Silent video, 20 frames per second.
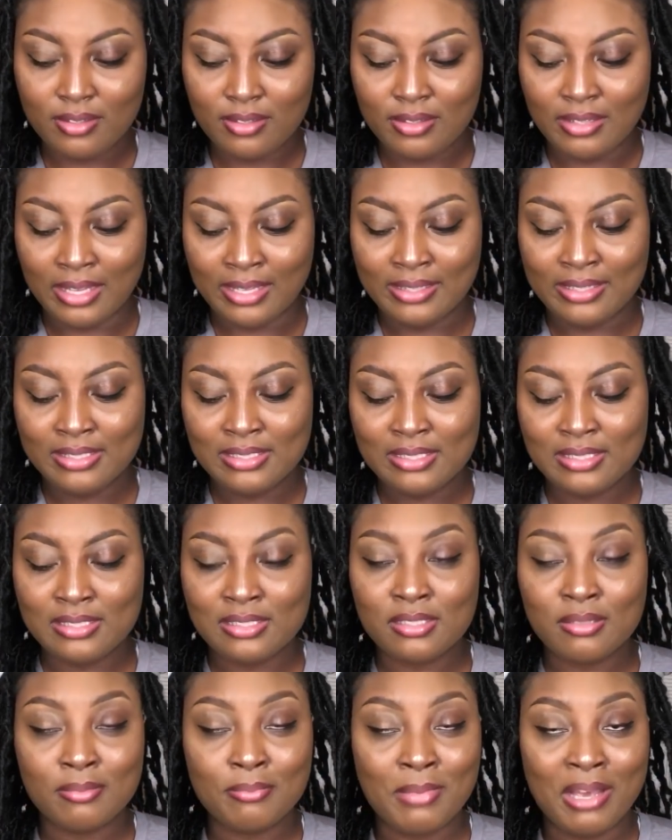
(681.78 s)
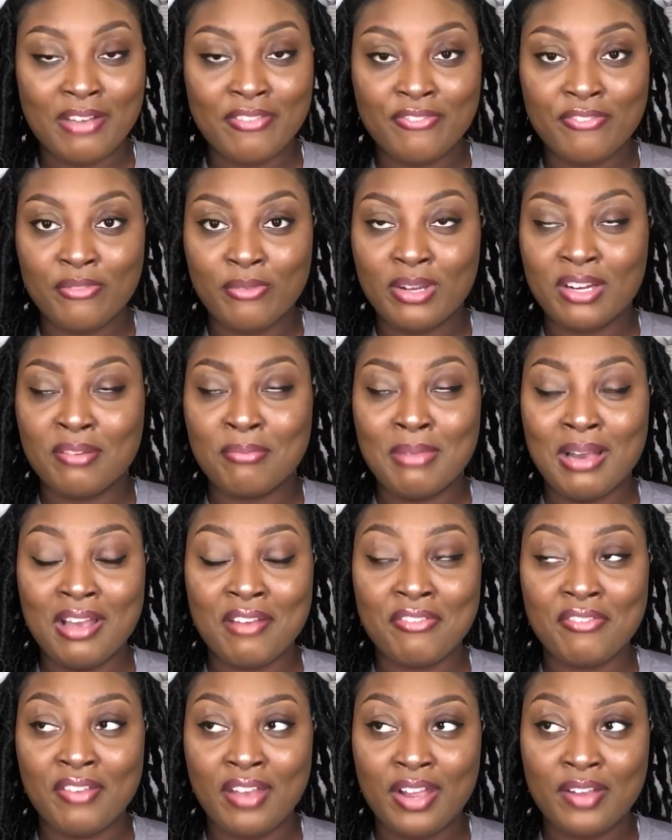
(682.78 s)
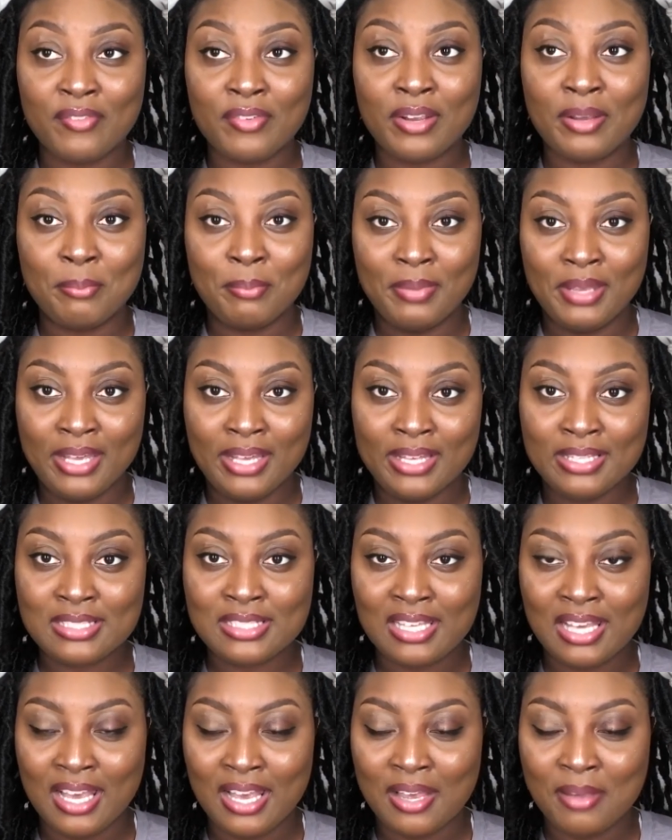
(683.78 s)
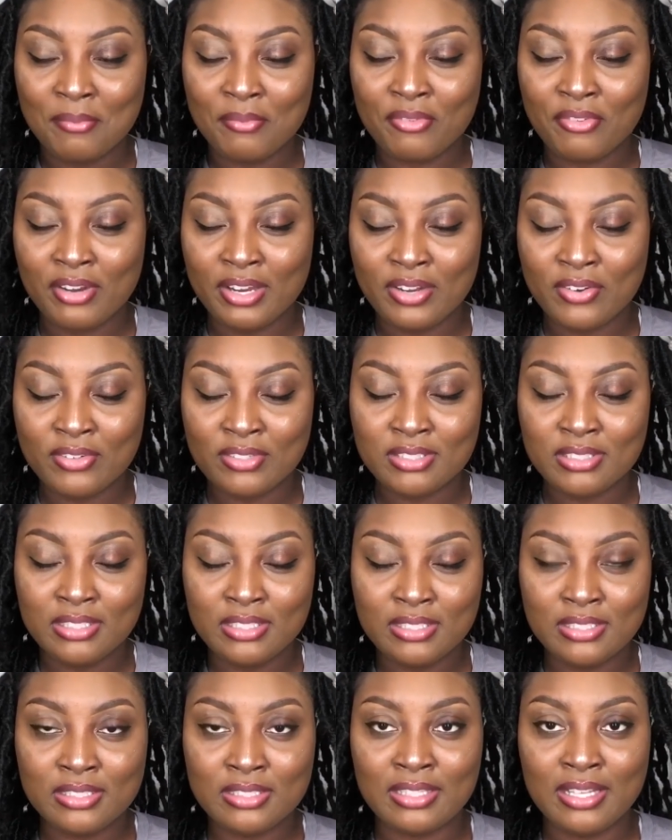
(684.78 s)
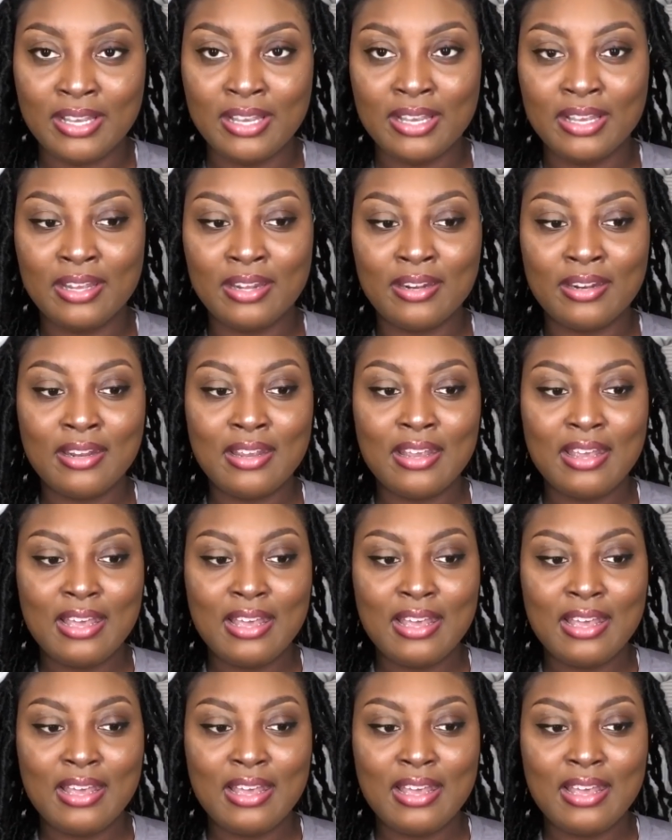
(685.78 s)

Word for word: Like this is my one of my favorite bedtime fragrances, and